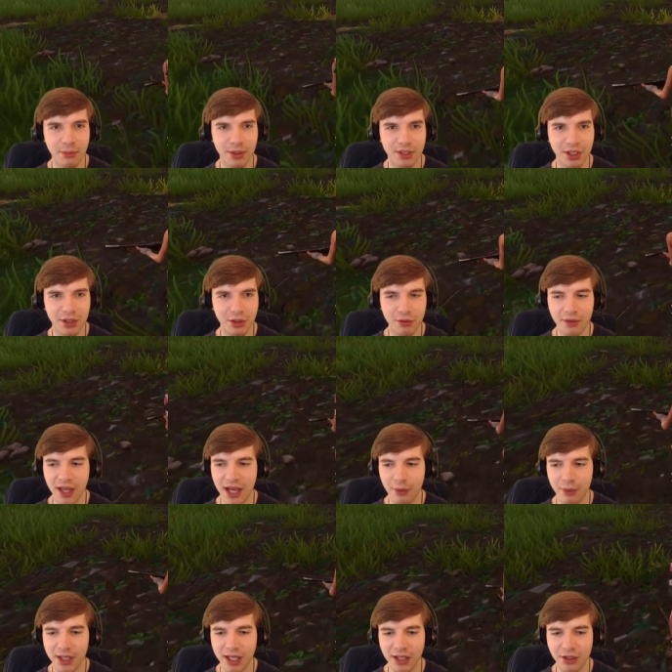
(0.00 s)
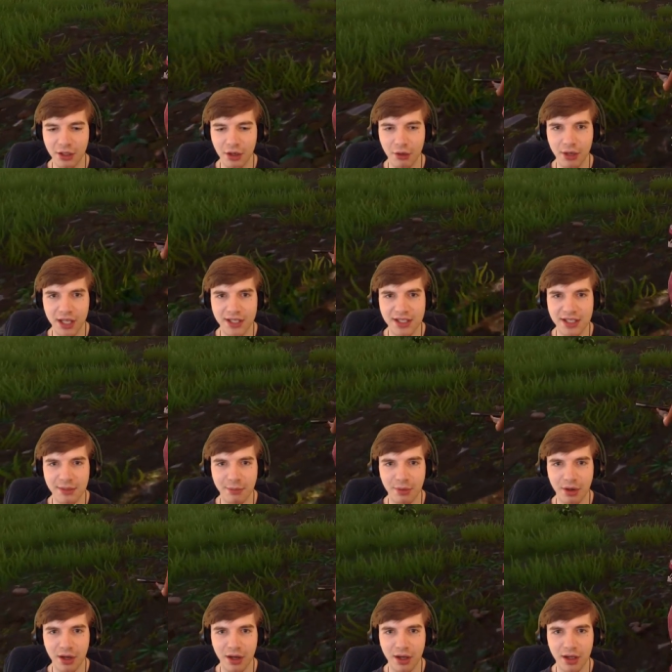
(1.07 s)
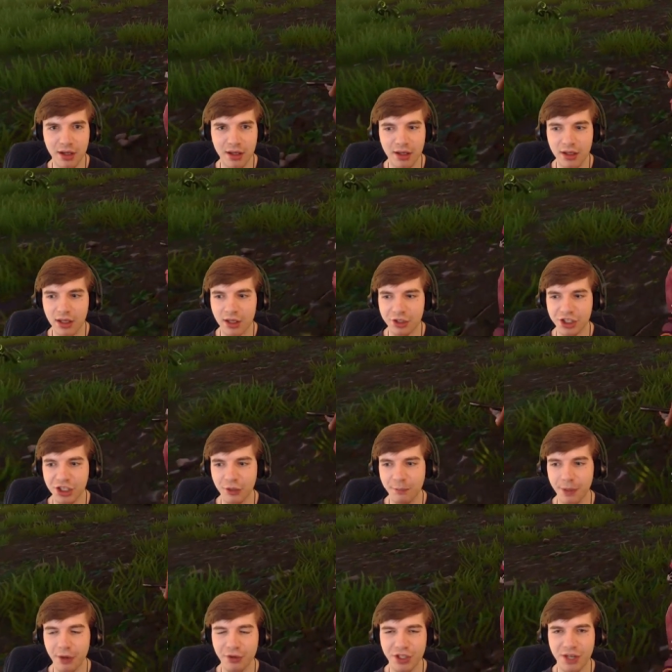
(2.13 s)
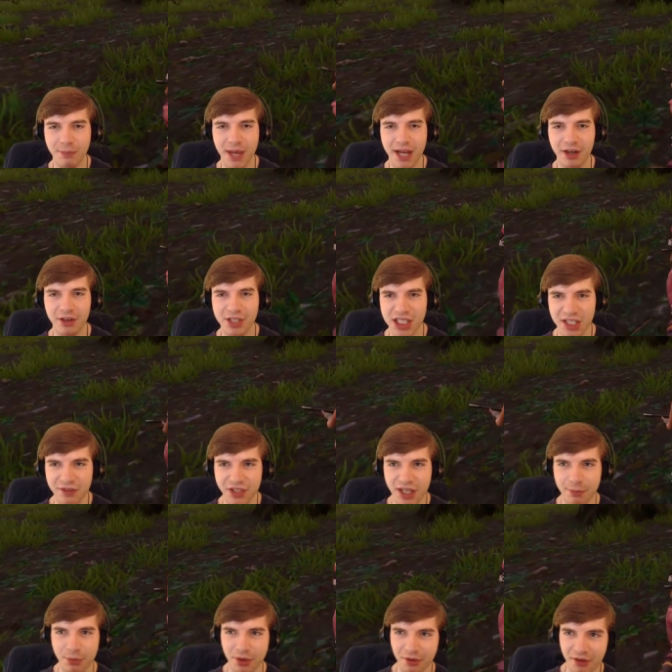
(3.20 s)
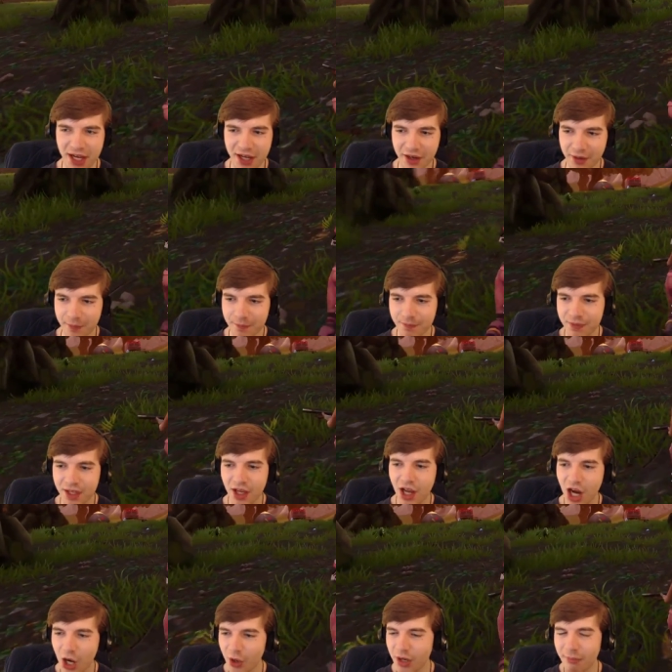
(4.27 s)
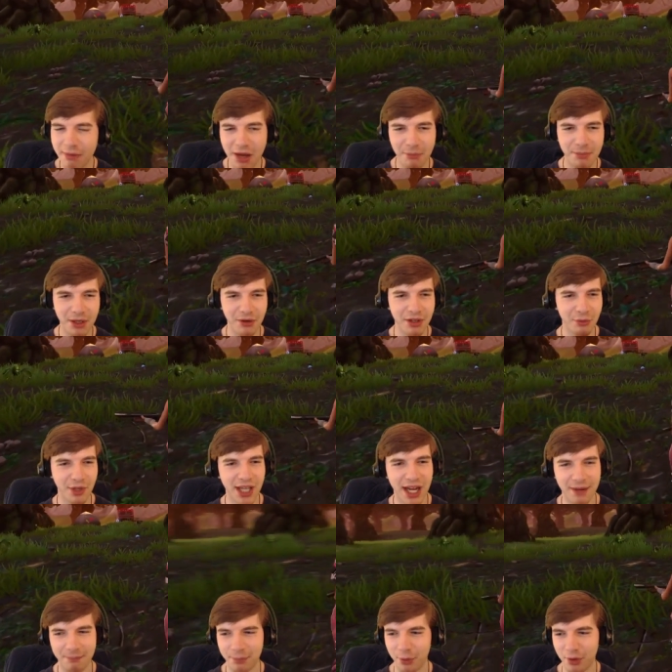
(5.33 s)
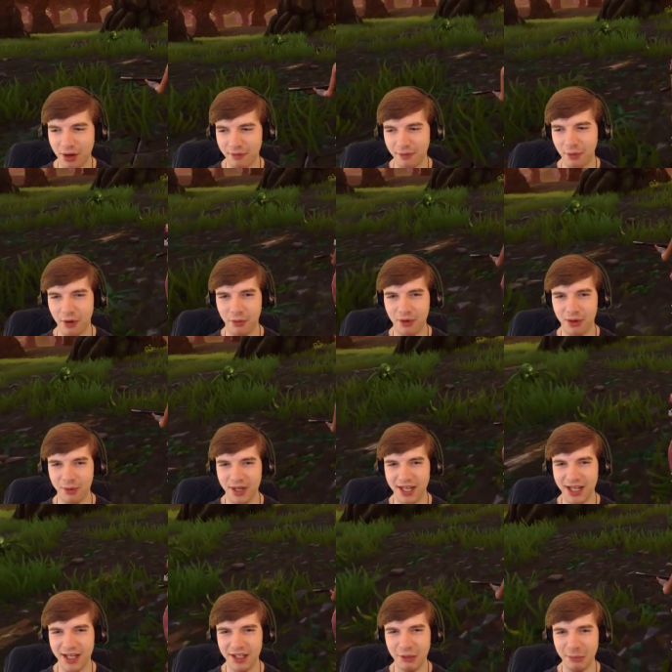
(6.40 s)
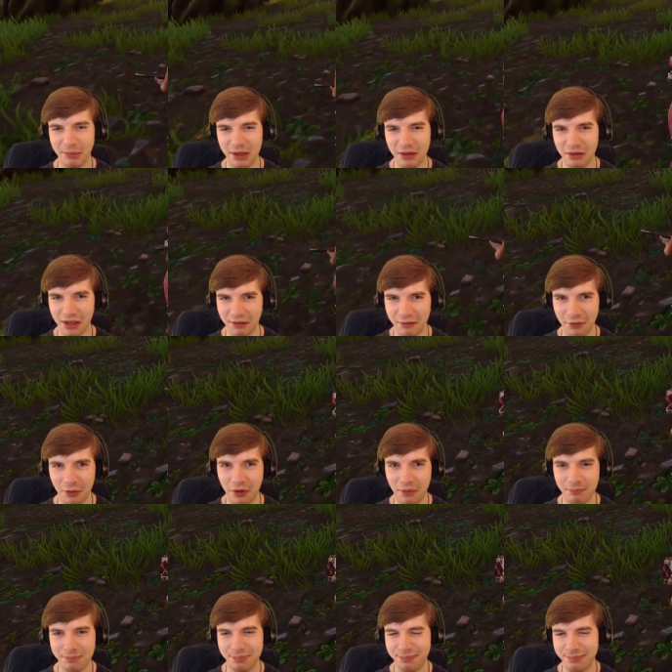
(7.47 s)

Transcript: But to do that, we need to go get some a shield potion to back ourselves up with later. Oh, and about building, we got a porta fort. What do we need to do building for?